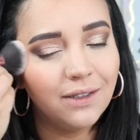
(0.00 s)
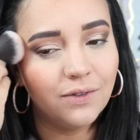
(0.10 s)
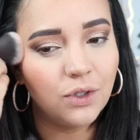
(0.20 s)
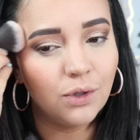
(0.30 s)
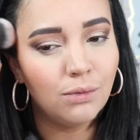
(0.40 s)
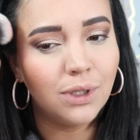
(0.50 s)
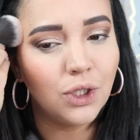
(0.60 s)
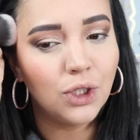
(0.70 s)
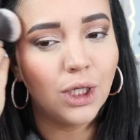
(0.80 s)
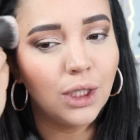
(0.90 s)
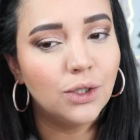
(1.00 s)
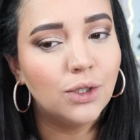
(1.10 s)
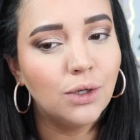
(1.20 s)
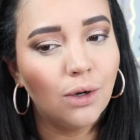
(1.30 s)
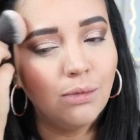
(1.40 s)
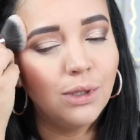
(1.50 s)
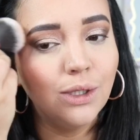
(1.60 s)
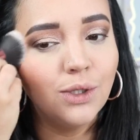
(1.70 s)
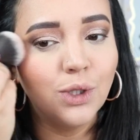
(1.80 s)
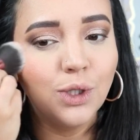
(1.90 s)
I have so much texture on
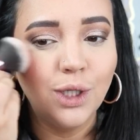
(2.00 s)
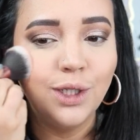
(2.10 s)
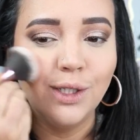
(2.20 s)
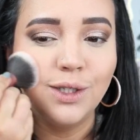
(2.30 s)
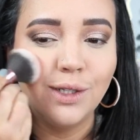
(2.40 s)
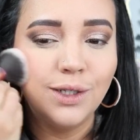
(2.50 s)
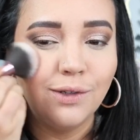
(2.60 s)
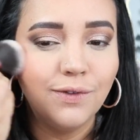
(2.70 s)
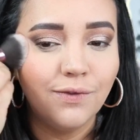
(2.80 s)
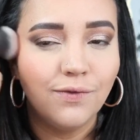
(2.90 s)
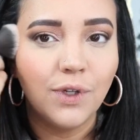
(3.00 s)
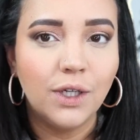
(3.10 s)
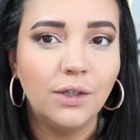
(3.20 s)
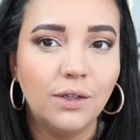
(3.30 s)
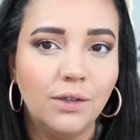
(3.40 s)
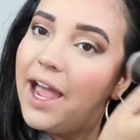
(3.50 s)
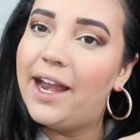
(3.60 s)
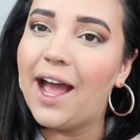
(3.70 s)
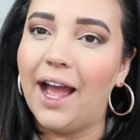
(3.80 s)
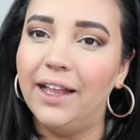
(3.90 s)
my skin, it's not even funny.
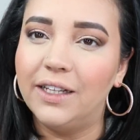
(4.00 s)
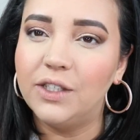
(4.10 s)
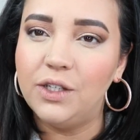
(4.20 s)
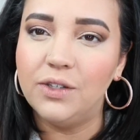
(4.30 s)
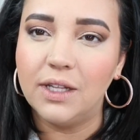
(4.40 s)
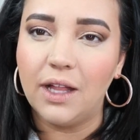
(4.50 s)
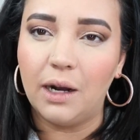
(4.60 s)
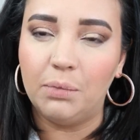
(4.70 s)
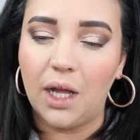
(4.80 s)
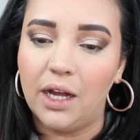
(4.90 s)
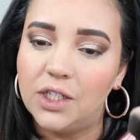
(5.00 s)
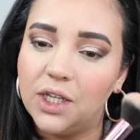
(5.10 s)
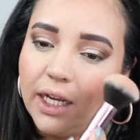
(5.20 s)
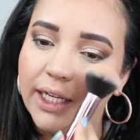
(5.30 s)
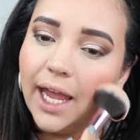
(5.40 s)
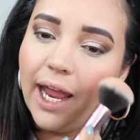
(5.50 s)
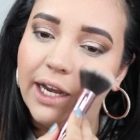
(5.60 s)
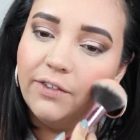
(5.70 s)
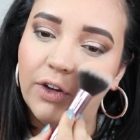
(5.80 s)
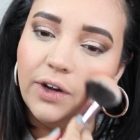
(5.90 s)
And I like to use a lot of blush.
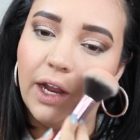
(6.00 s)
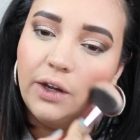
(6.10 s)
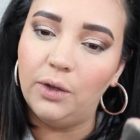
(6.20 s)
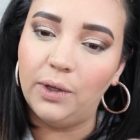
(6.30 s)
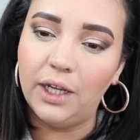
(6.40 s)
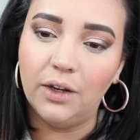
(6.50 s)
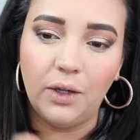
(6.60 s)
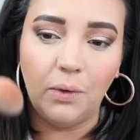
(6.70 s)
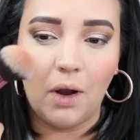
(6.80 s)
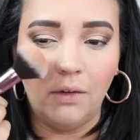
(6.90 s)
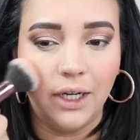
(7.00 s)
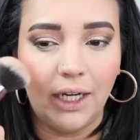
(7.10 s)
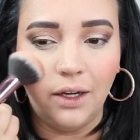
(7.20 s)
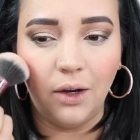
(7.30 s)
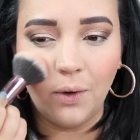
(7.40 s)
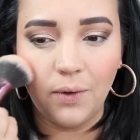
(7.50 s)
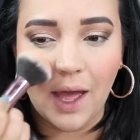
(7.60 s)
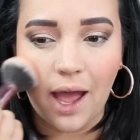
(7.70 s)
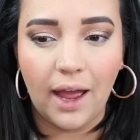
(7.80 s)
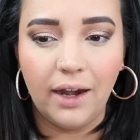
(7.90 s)
Again, if you're not new here, you already know
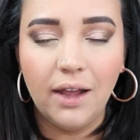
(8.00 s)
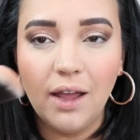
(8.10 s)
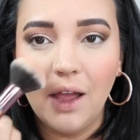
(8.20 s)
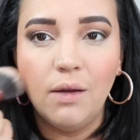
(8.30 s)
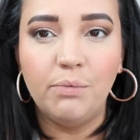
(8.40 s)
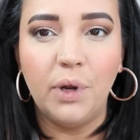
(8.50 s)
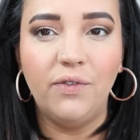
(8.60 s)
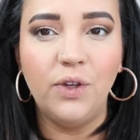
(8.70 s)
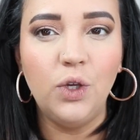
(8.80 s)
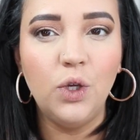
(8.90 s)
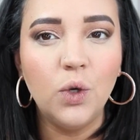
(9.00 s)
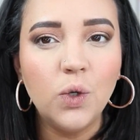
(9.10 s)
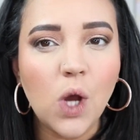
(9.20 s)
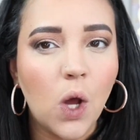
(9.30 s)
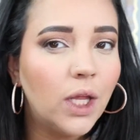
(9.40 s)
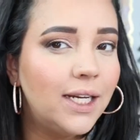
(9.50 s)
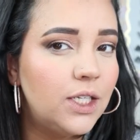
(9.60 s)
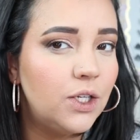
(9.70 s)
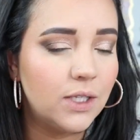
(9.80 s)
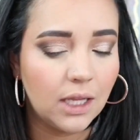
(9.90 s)
that. But if you don't like
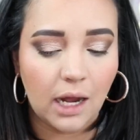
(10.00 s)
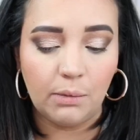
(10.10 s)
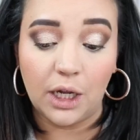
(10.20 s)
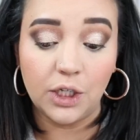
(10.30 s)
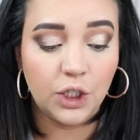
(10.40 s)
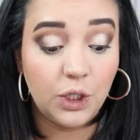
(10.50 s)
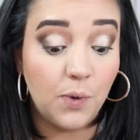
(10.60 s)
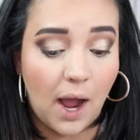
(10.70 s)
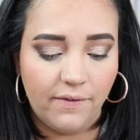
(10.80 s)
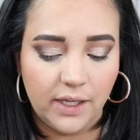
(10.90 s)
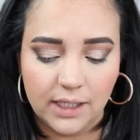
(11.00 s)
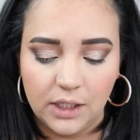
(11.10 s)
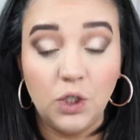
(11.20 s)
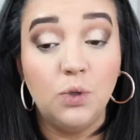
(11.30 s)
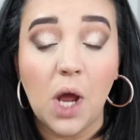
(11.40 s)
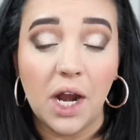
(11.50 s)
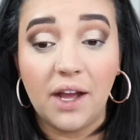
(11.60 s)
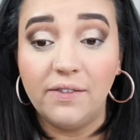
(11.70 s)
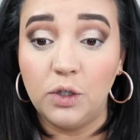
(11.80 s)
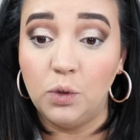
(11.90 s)
to use a lot of blush, you obviously do not
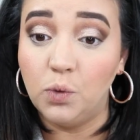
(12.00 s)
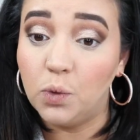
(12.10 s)
have to.